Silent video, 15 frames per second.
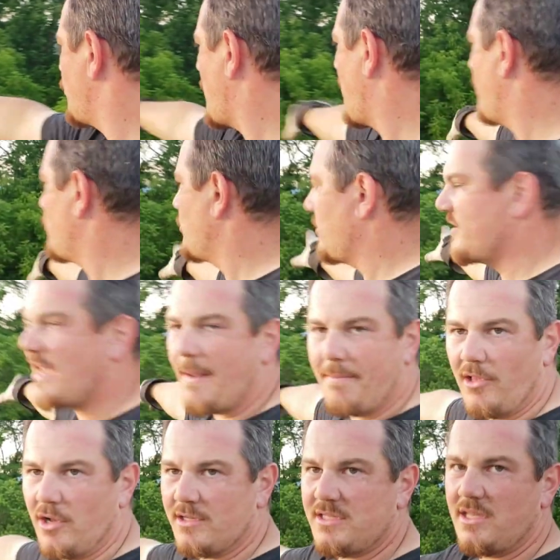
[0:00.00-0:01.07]
drainage that
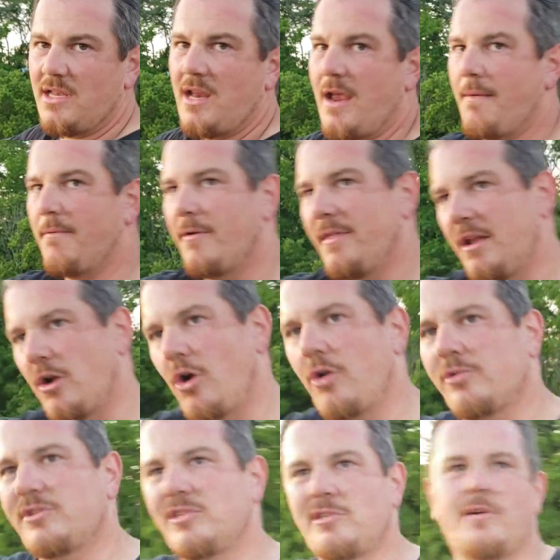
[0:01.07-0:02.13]
belongs to the neighbor and then
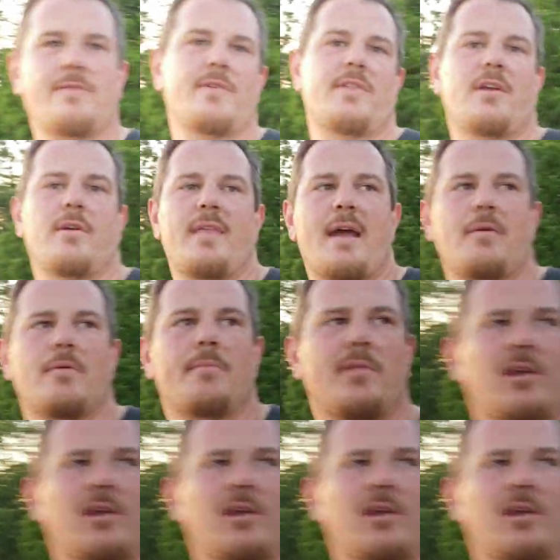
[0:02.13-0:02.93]
ours is over there that one